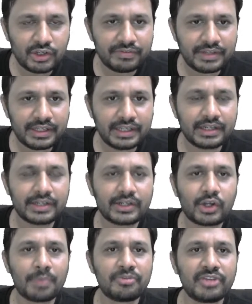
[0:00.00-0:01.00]
of the
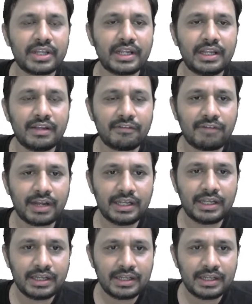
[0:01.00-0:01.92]
top signal? 1.